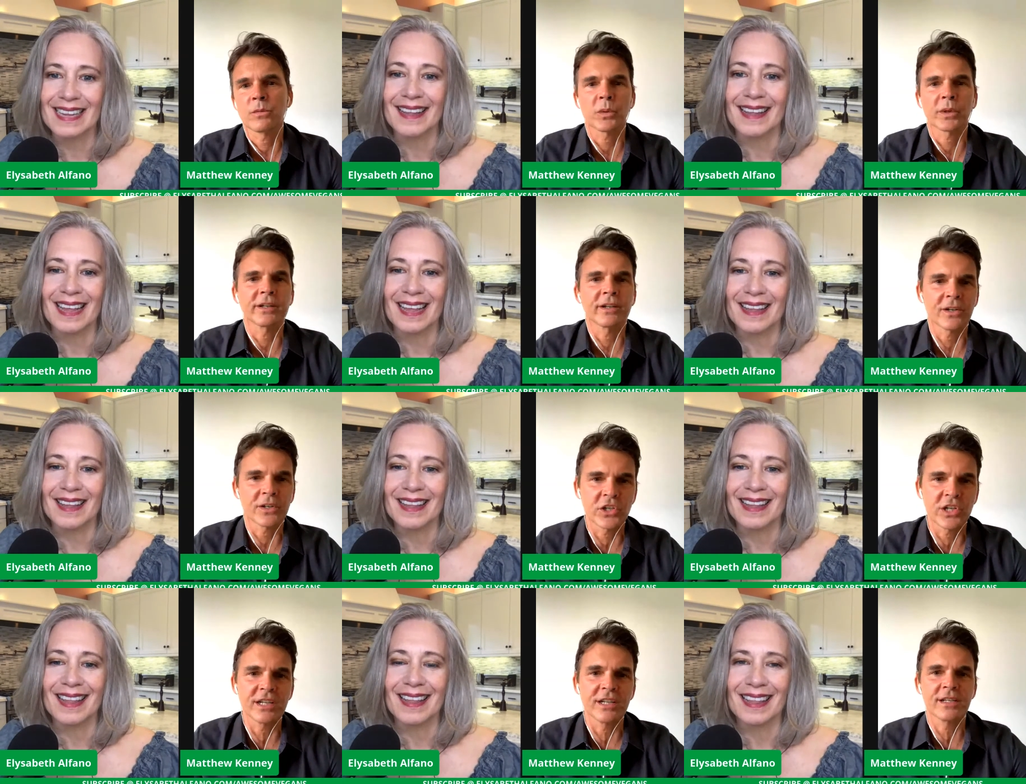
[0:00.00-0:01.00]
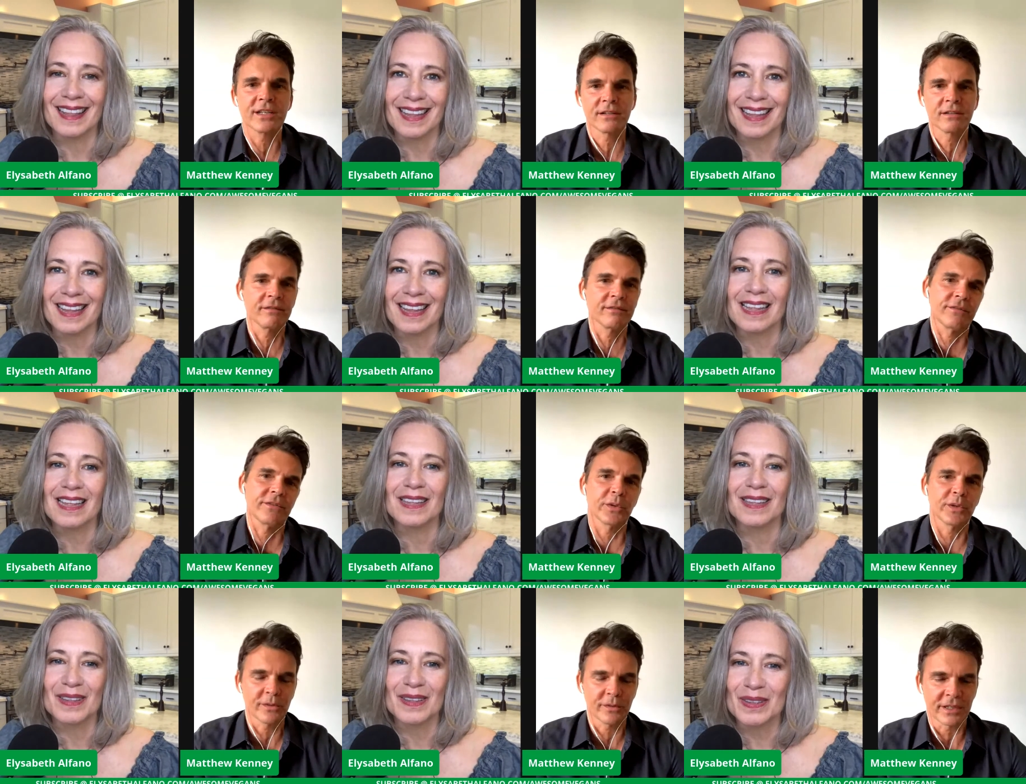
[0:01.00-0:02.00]
Speaker 1: and we're working on our cheese and a
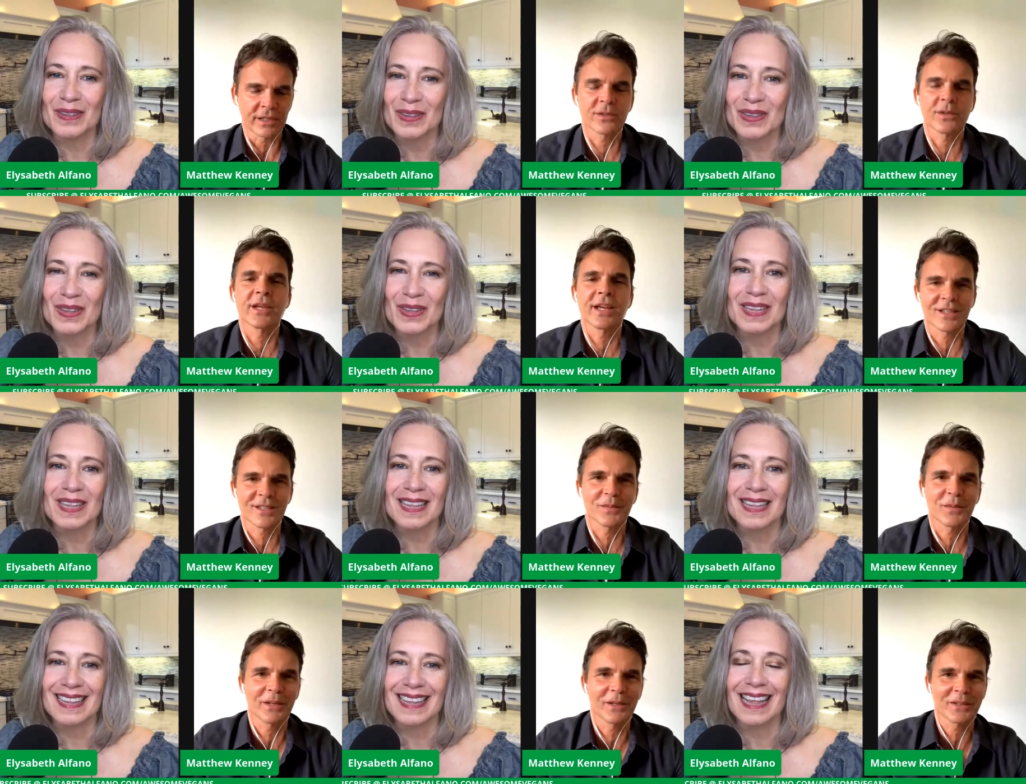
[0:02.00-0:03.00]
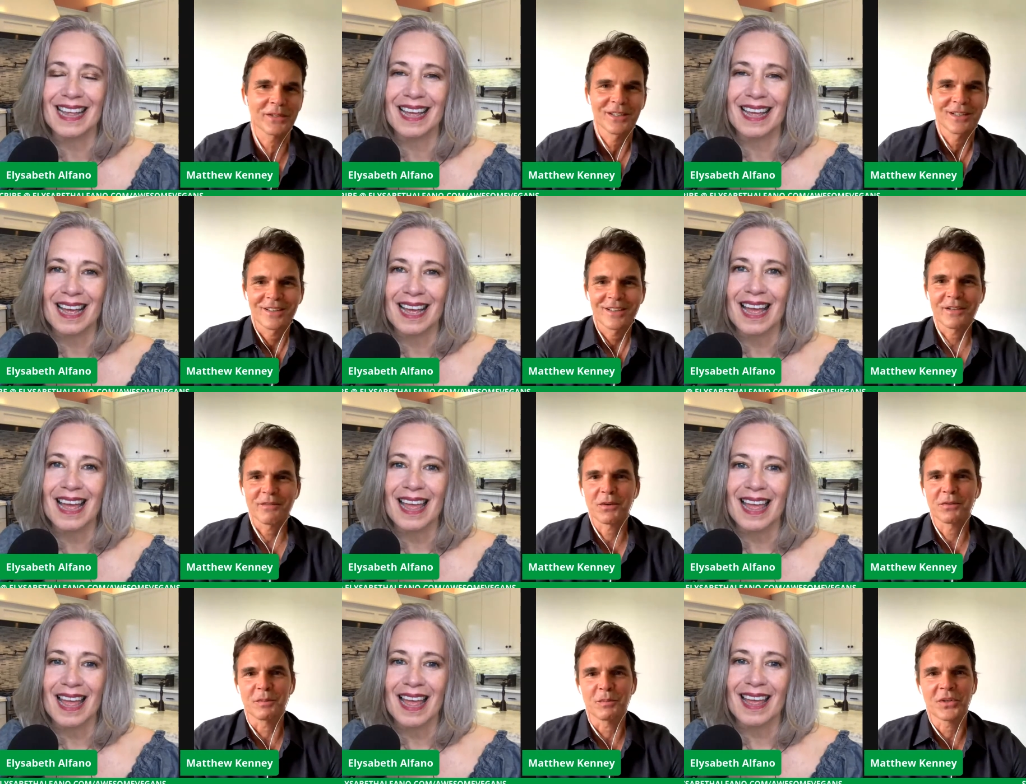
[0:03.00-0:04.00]
few other things. So yes, we are
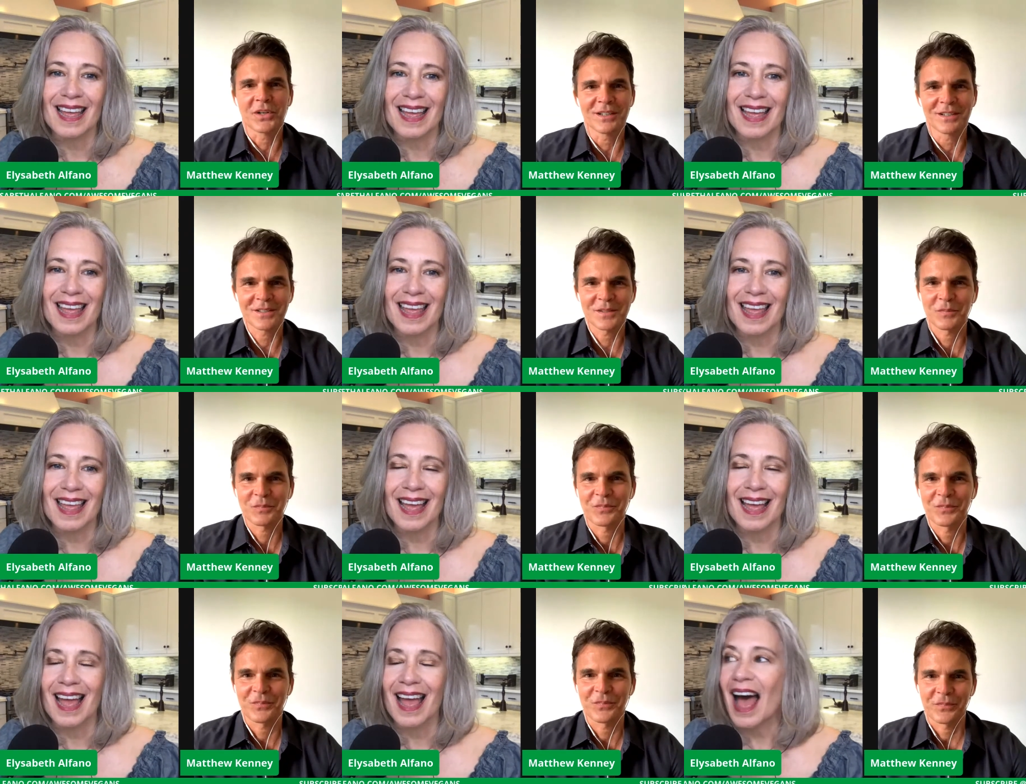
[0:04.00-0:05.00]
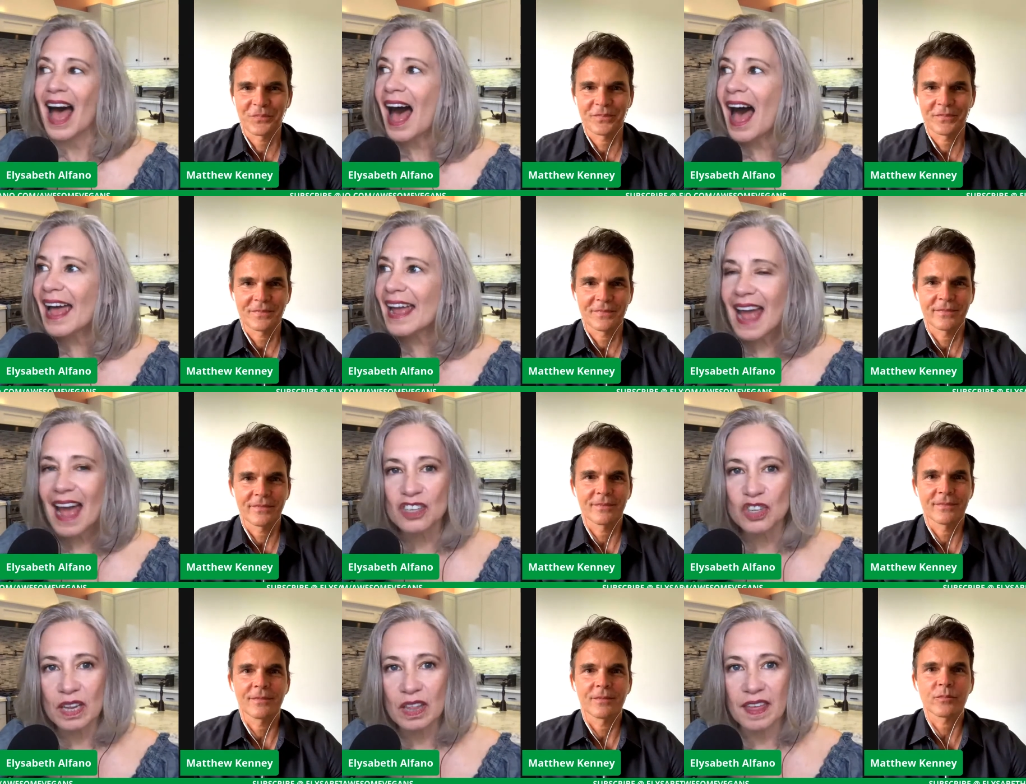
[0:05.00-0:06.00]
involved in products.
Speaker 2: I
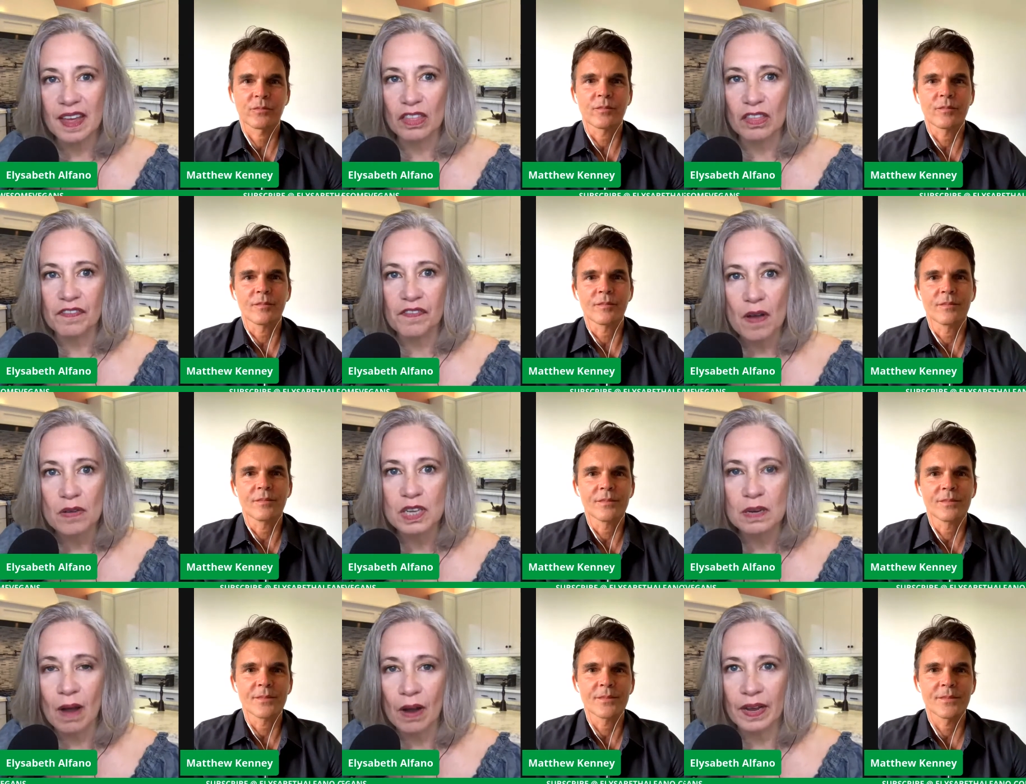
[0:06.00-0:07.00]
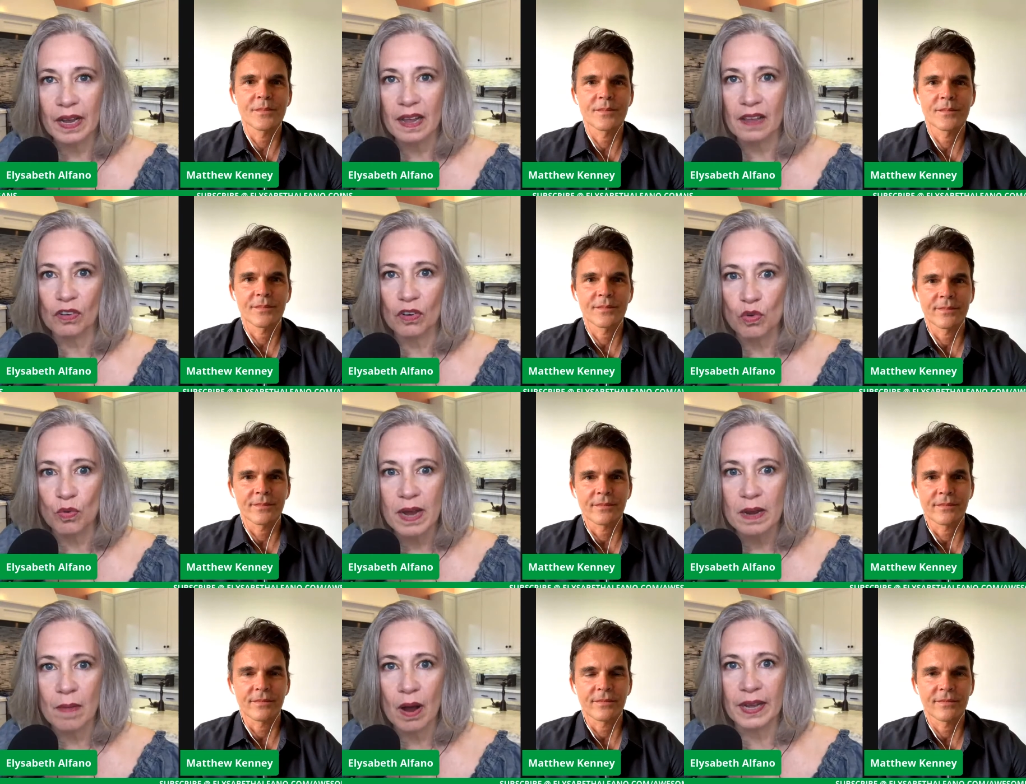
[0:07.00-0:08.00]
actually think the frozen market is a
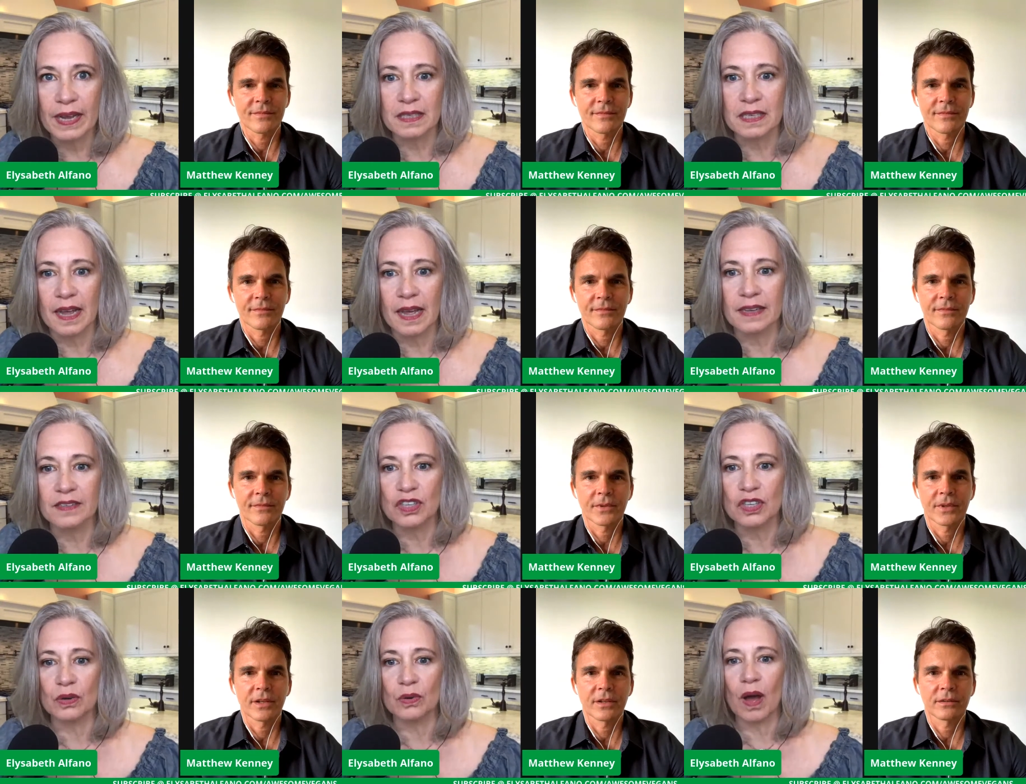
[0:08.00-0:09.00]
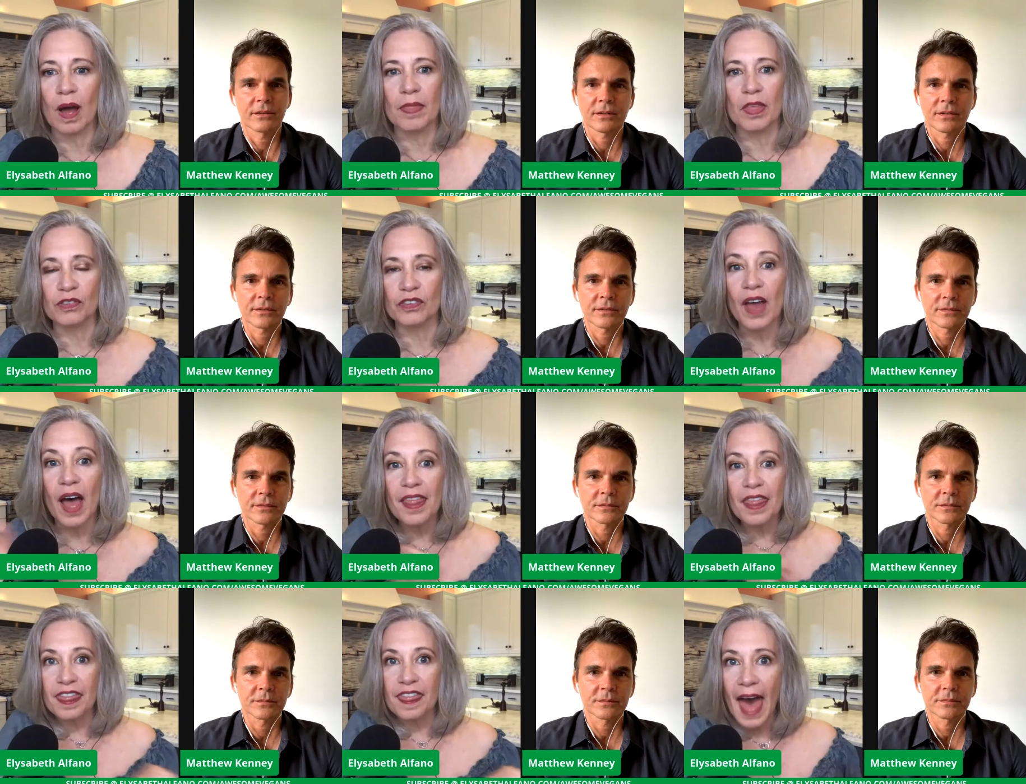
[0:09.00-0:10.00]
great market to get into. Um, there's not
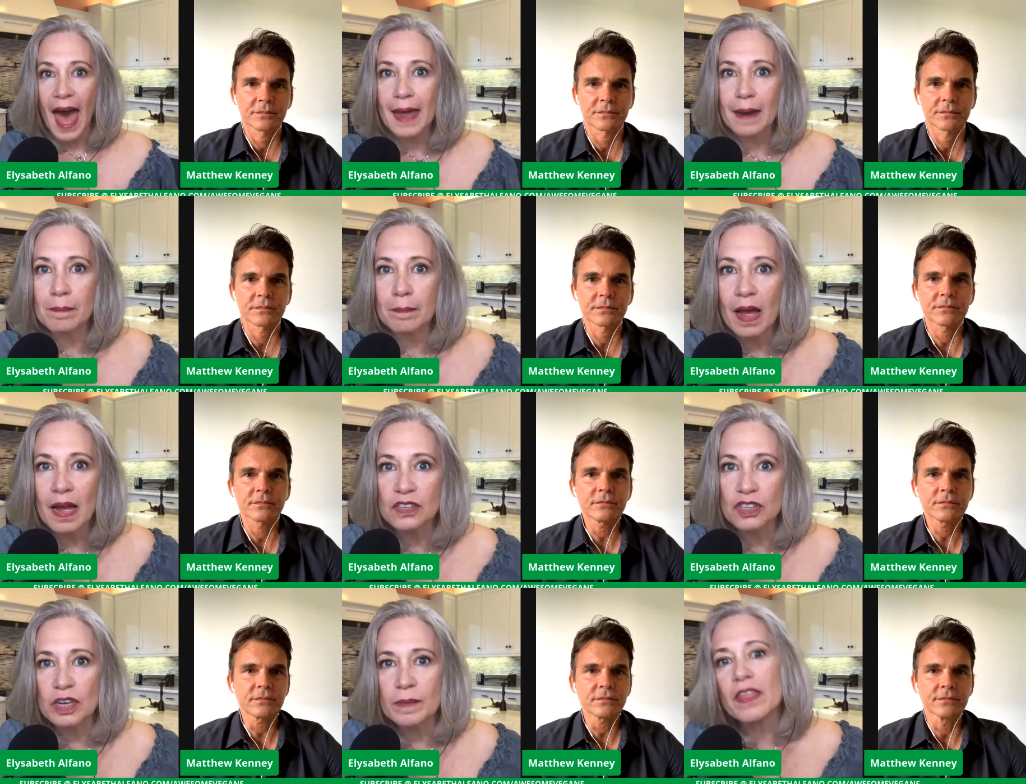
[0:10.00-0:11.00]
that much. I mean,